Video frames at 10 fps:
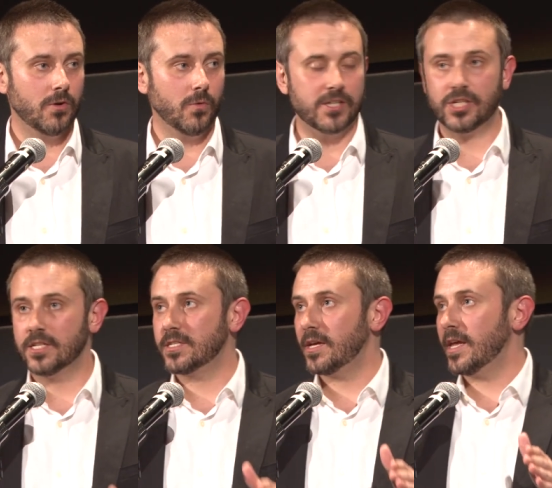which
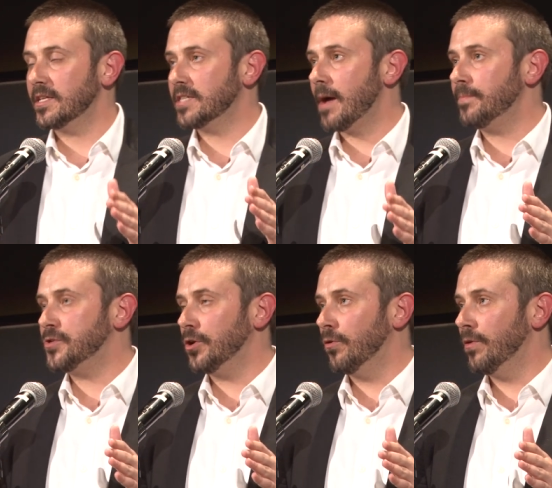is an
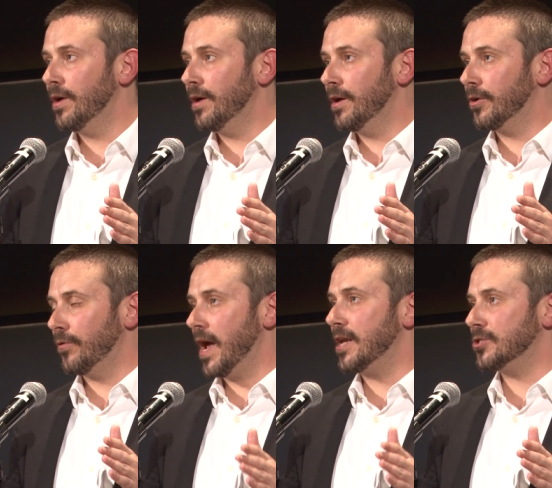attempt to
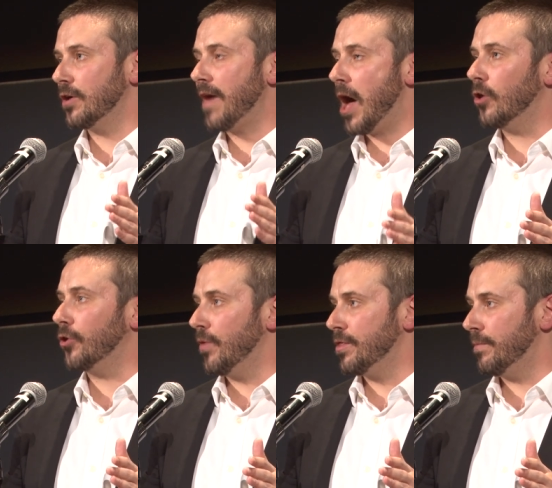create a sort of
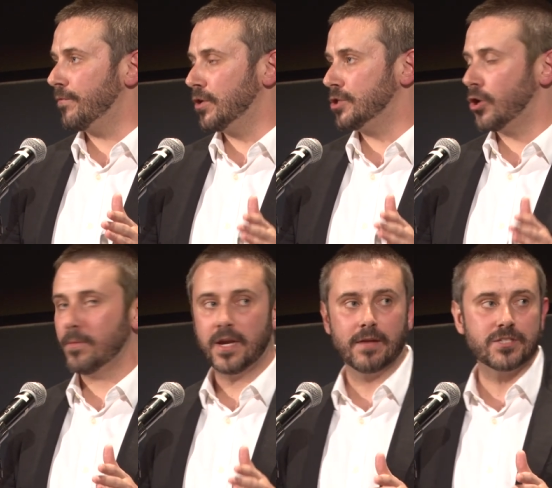algorithm for
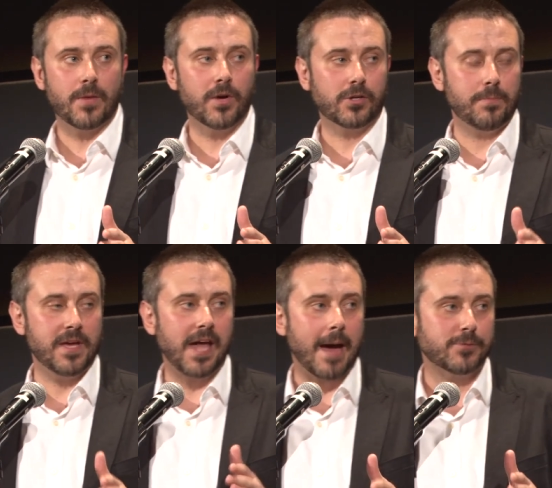determining if someone could
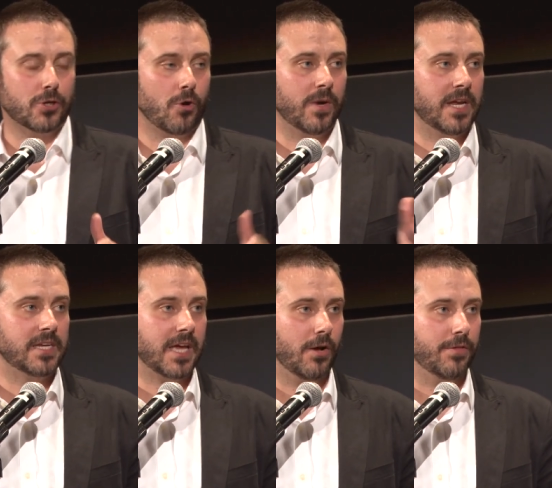be captured or we
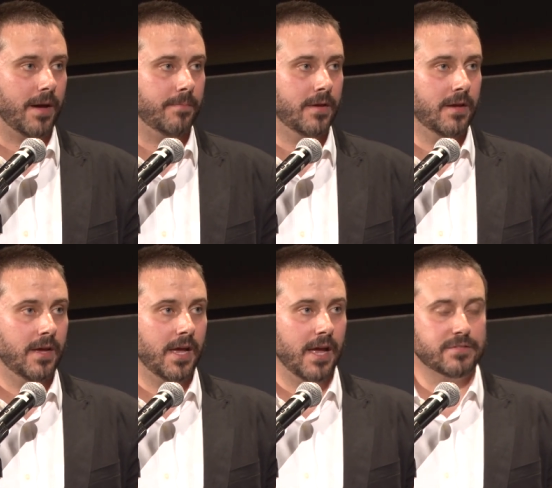need to kill them.
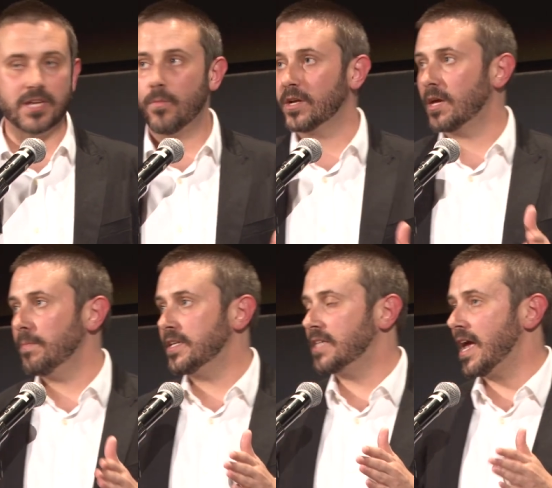If someone can
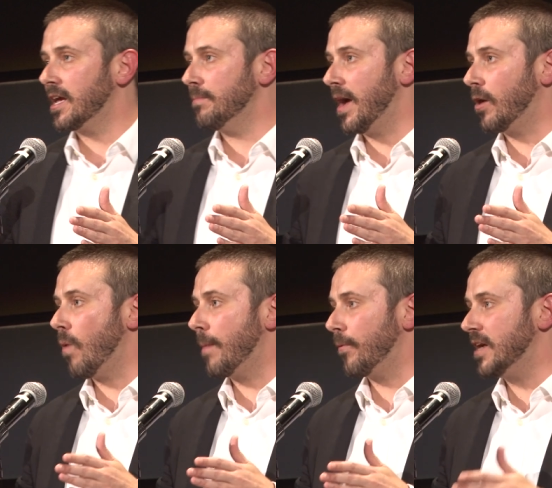be taken by
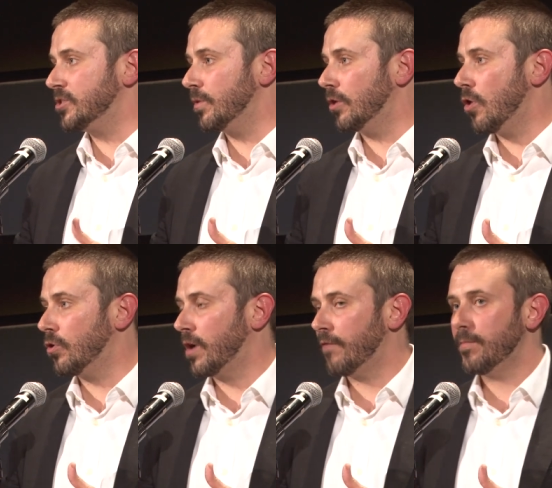cooperation with the
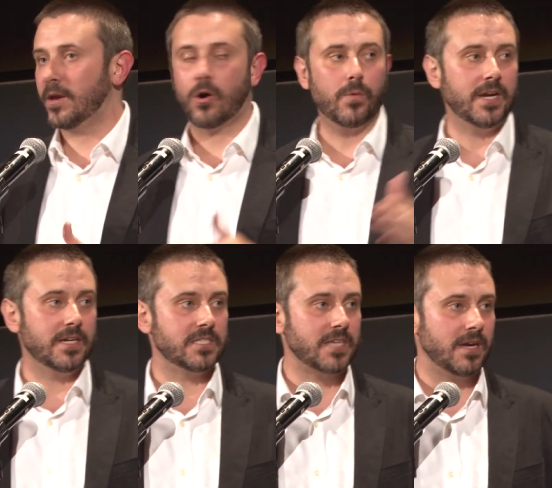local government or we
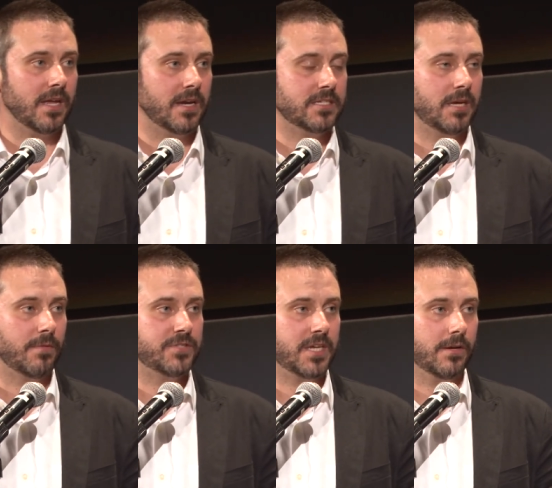need to send in a team
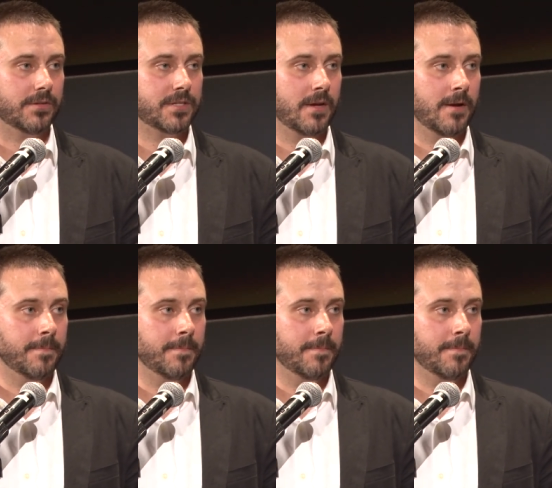of SEALs